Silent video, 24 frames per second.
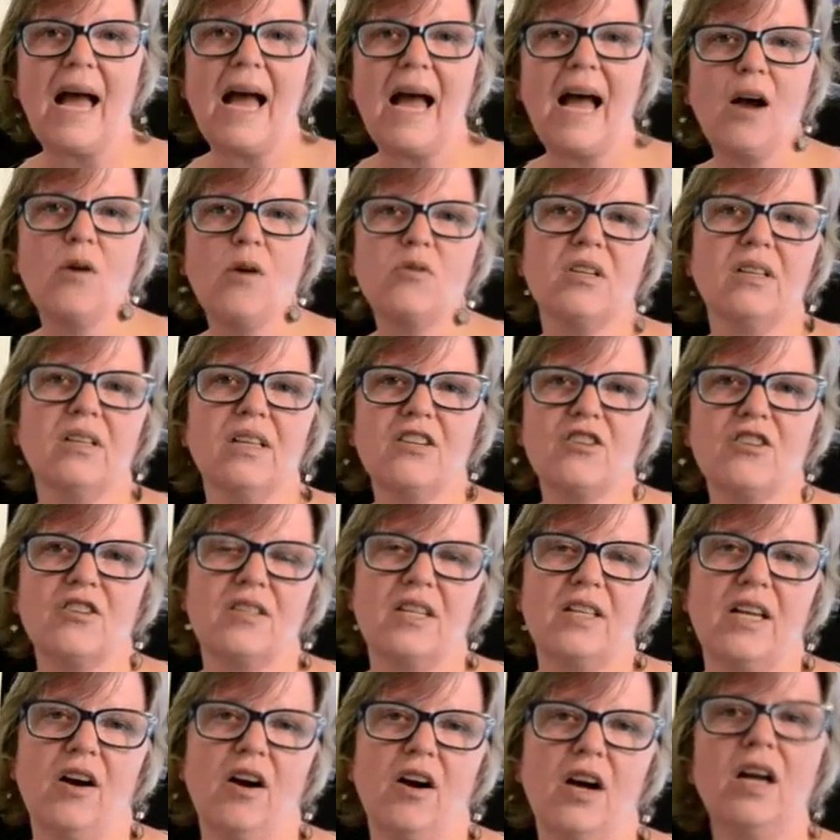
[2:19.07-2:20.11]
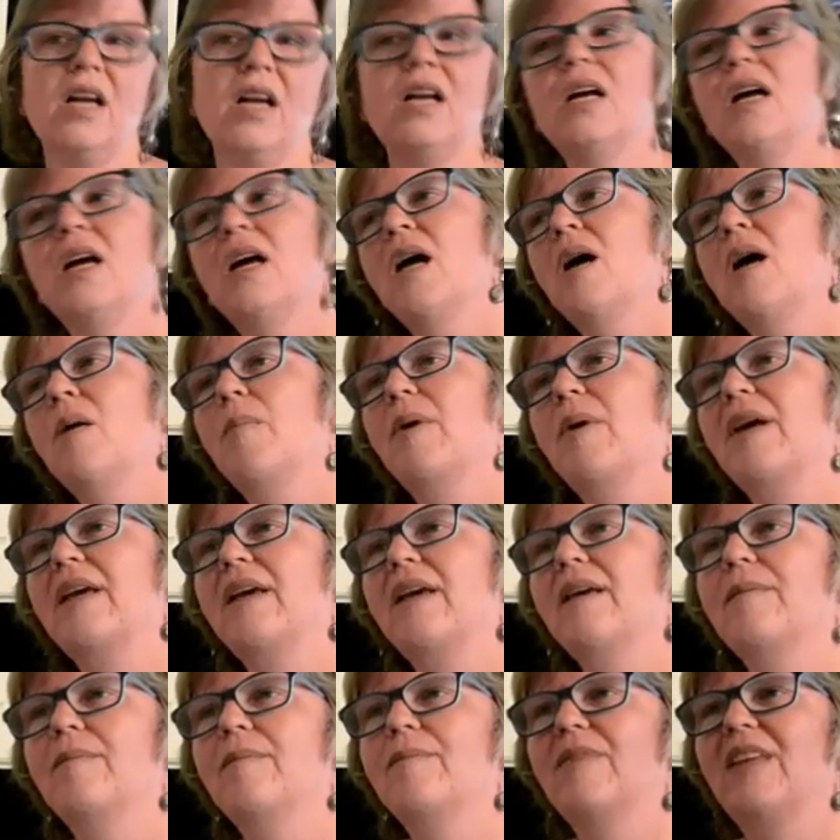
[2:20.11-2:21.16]
how delicious they are. But
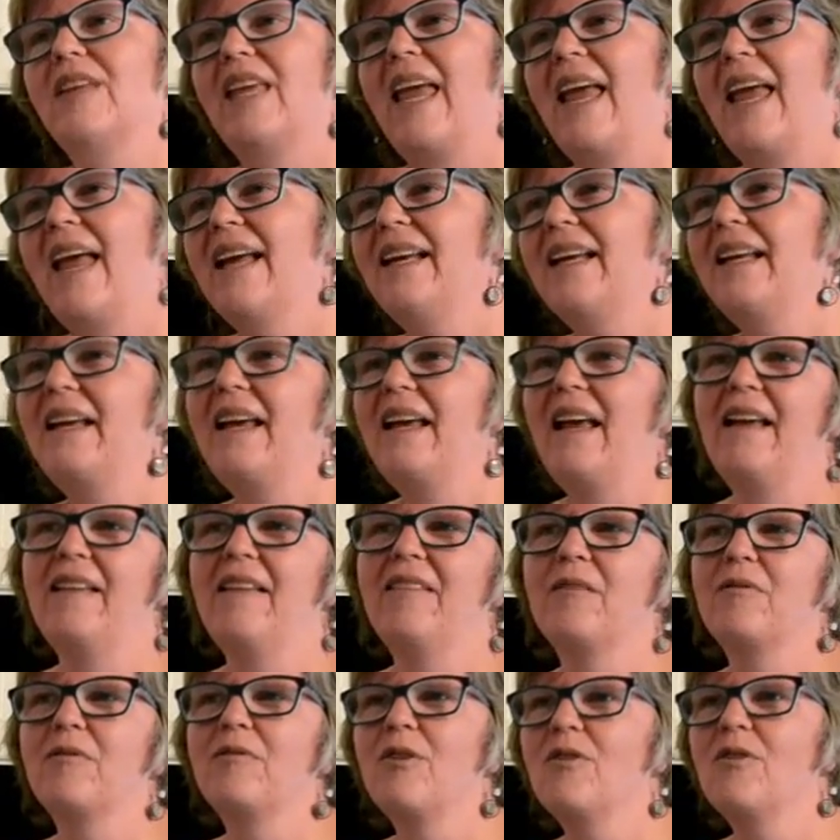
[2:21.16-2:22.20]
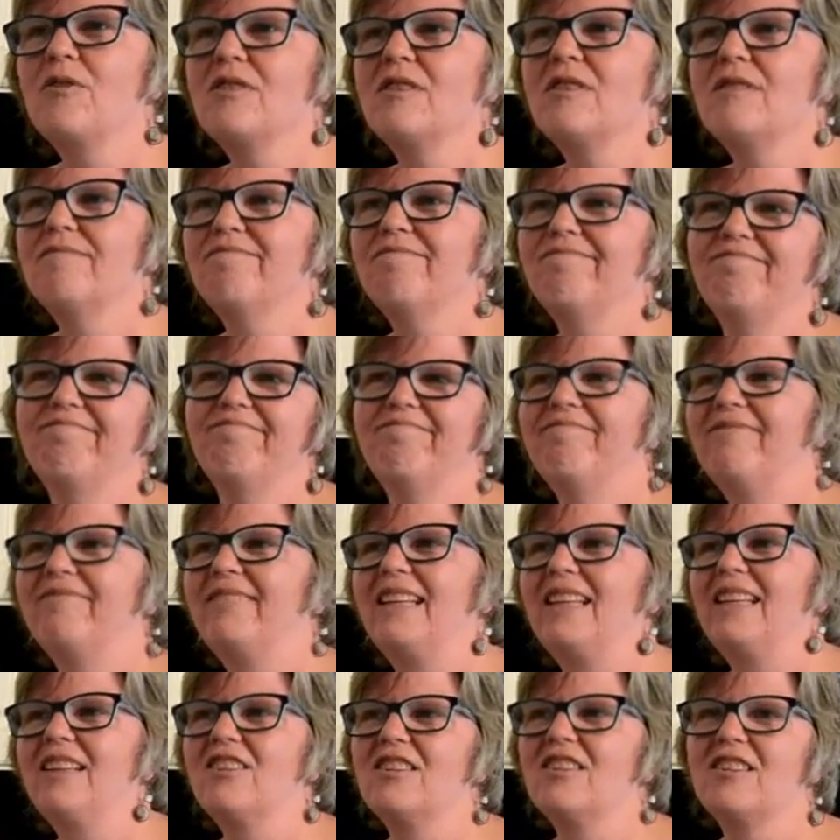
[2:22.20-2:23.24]
canning and the frozen,
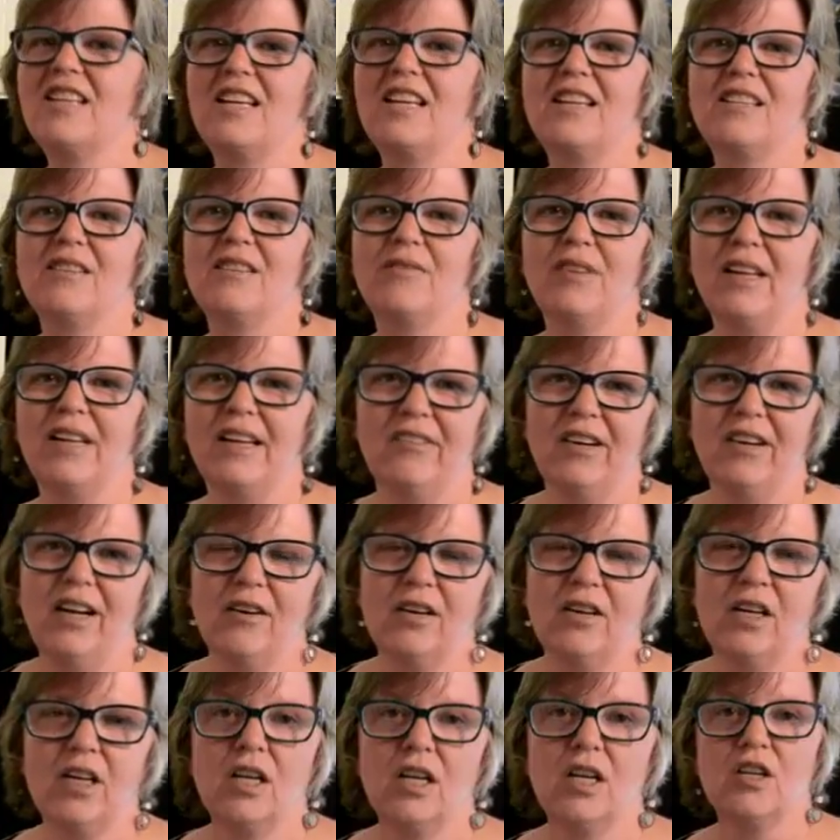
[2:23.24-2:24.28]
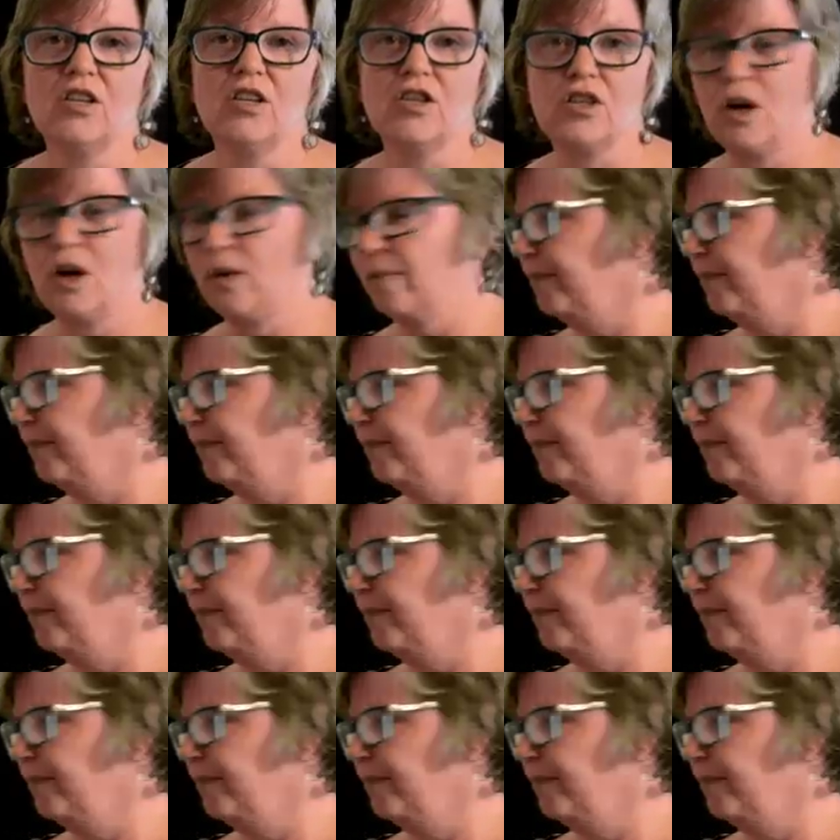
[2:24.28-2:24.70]
it just takes the flavor out. So,